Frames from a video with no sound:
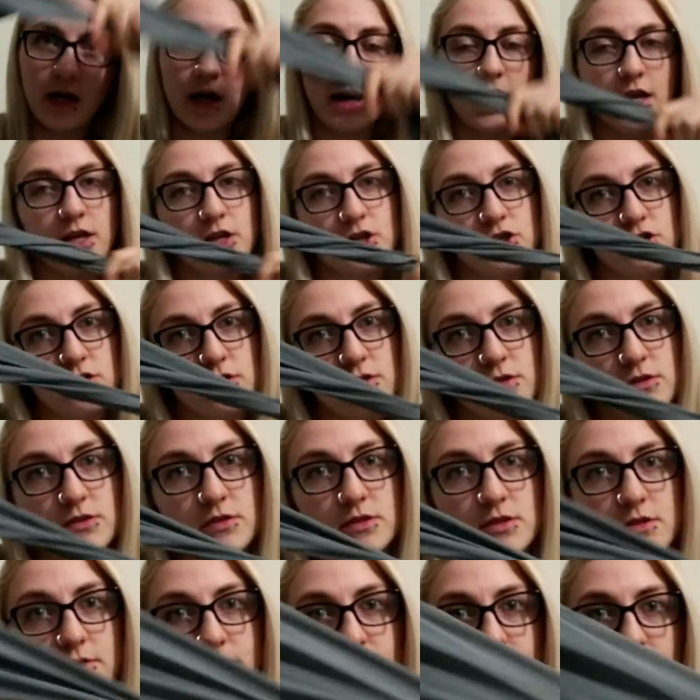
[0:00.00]
and it's
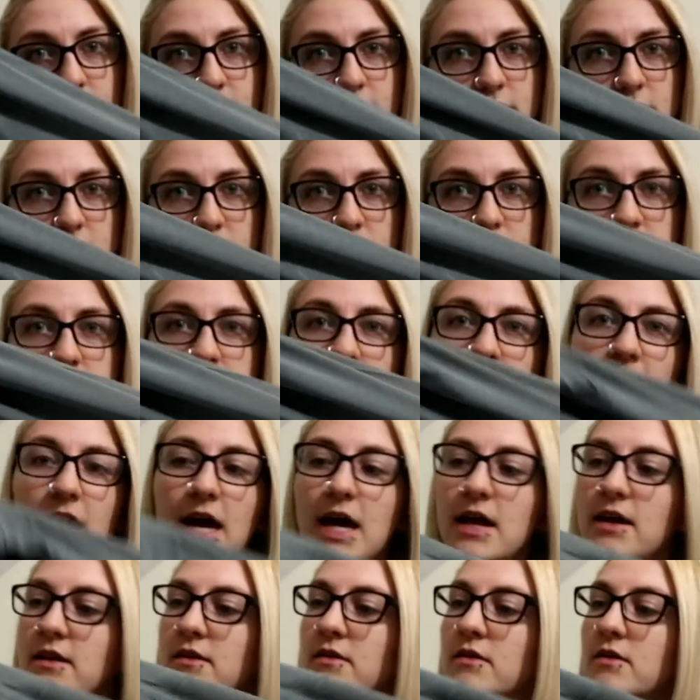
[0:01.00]
just very nice.
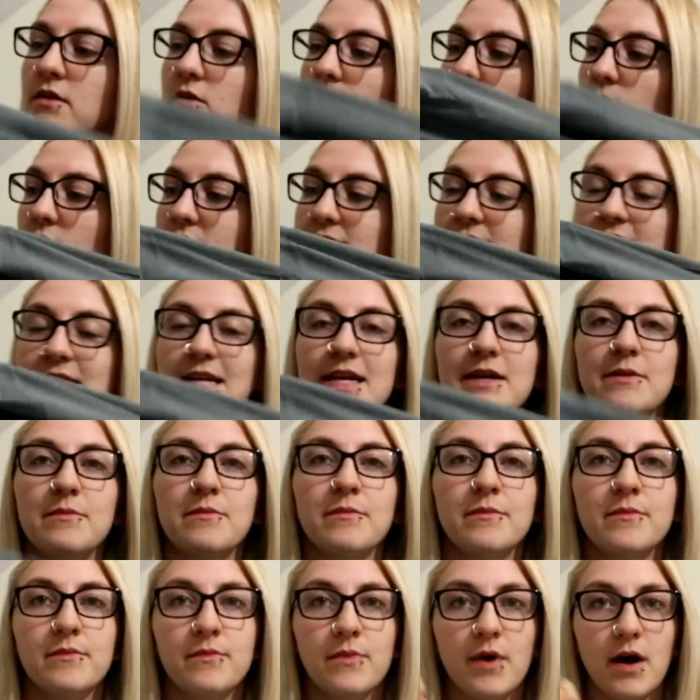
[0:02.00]
Again, quite
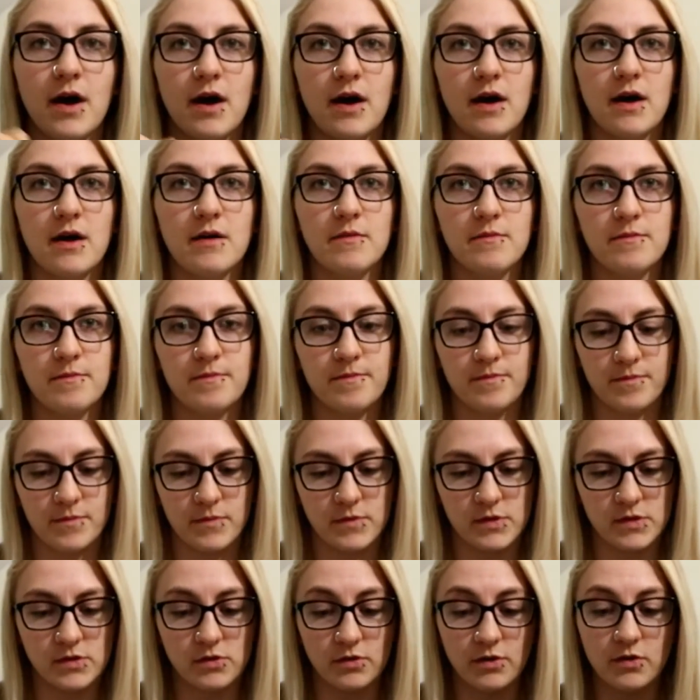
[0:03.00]
slim,
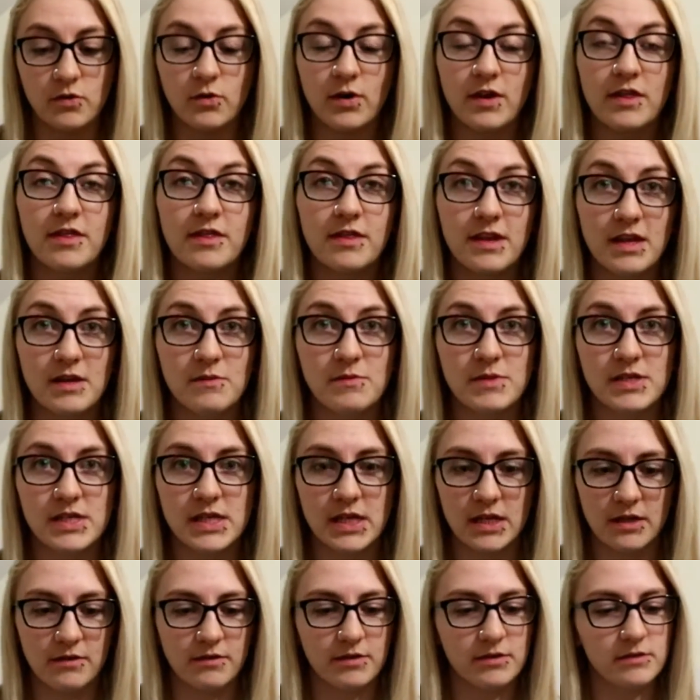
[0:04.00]
quite thin
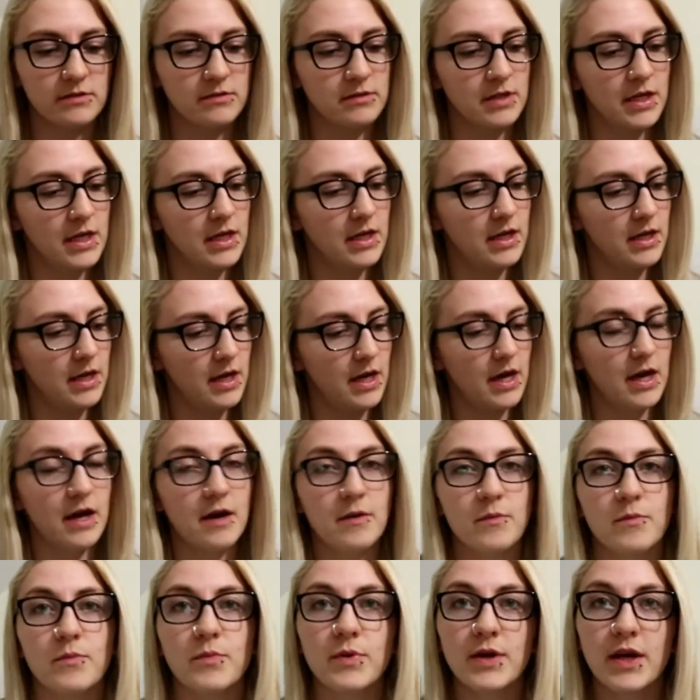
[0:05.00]
material,
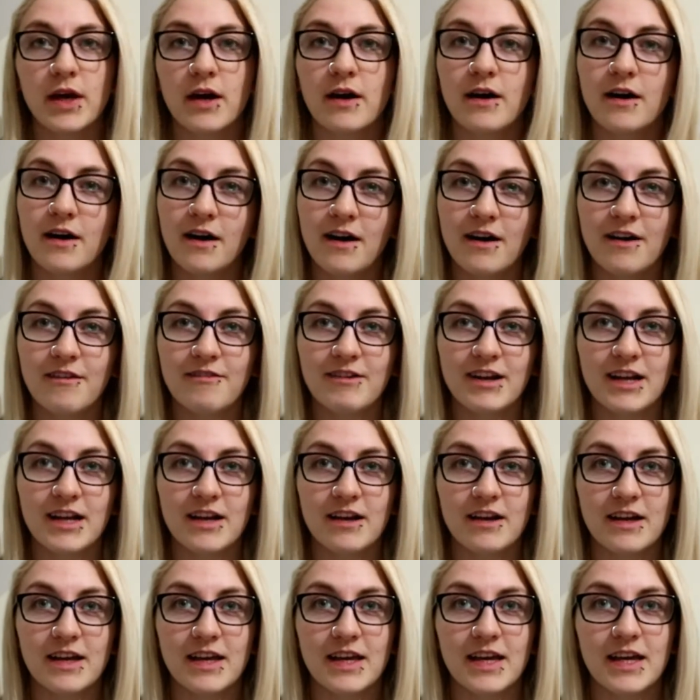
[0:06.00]
but yeah, I really
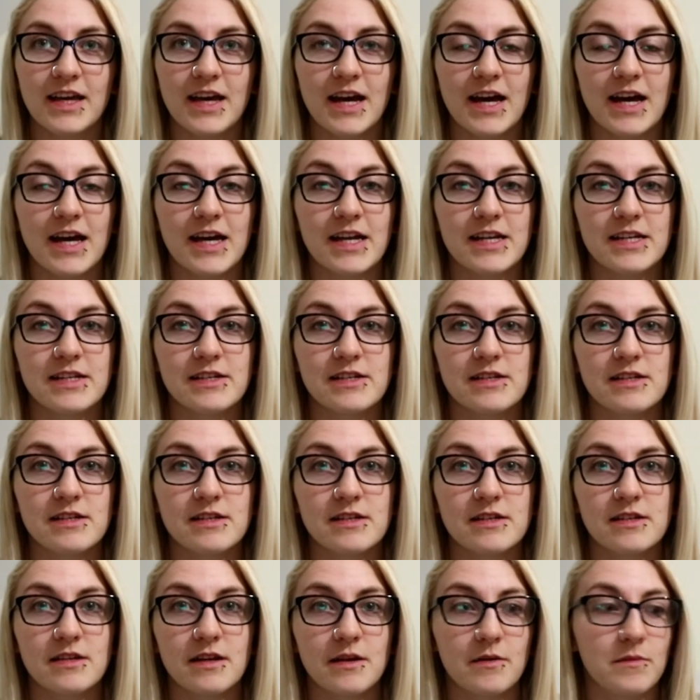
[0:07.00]
like it, and
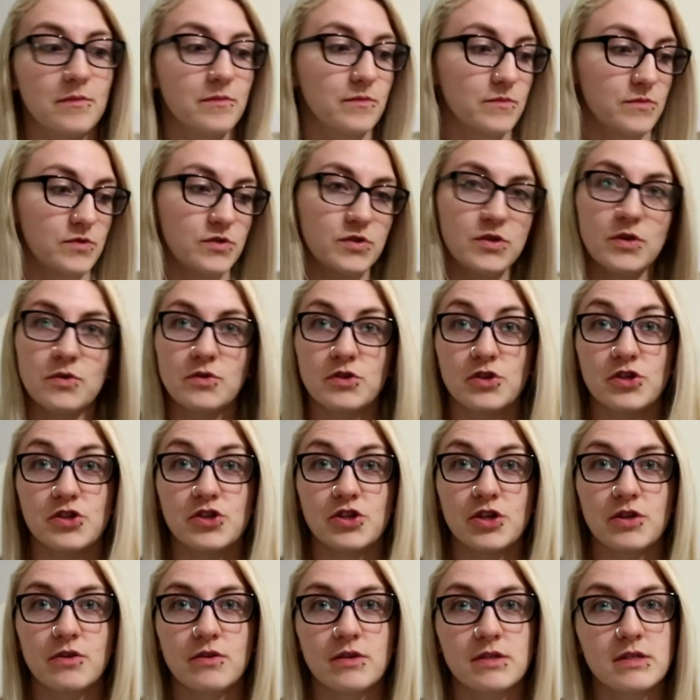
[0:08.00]
so does
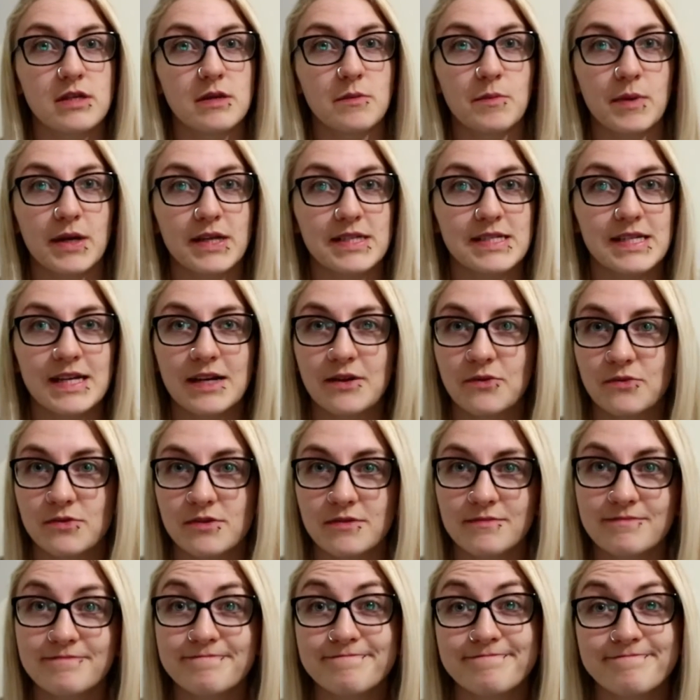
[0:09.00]
Stu because he picked it
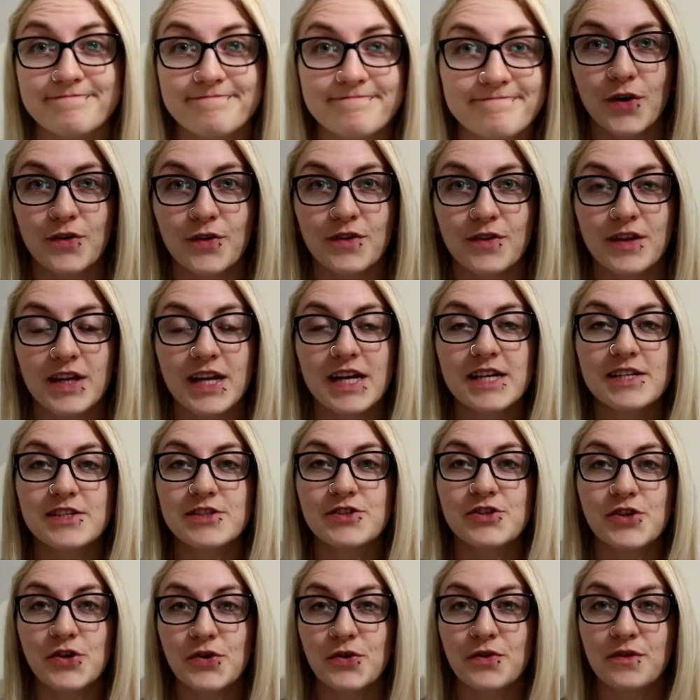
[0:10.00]
out. So the
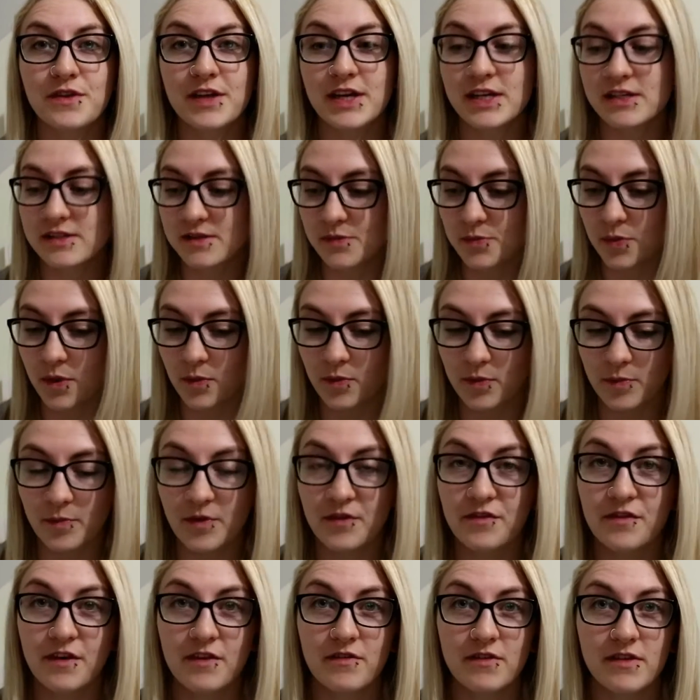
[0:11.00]
last two things are probably
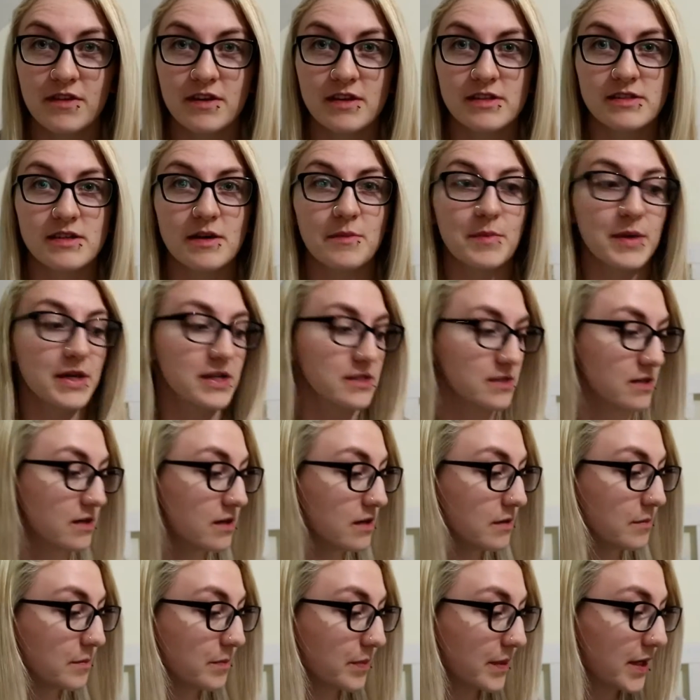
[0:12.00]
my favourite things I picked
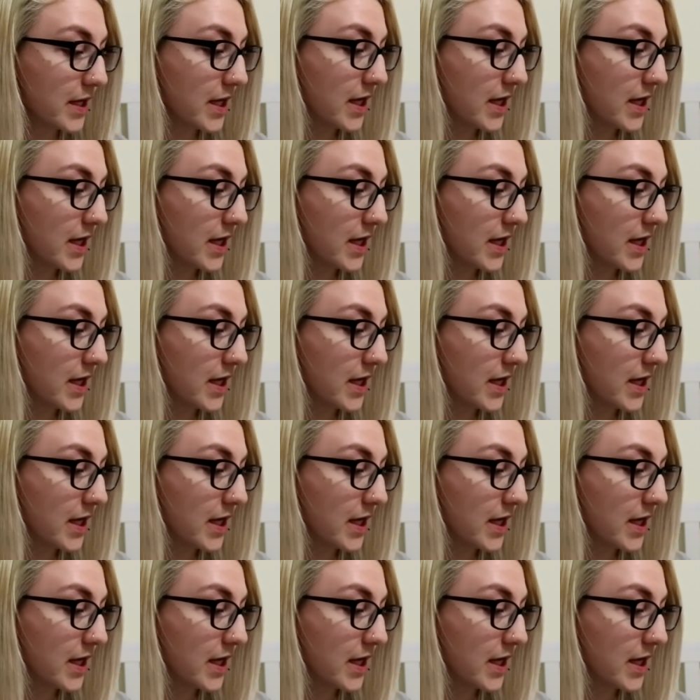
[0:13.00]
up.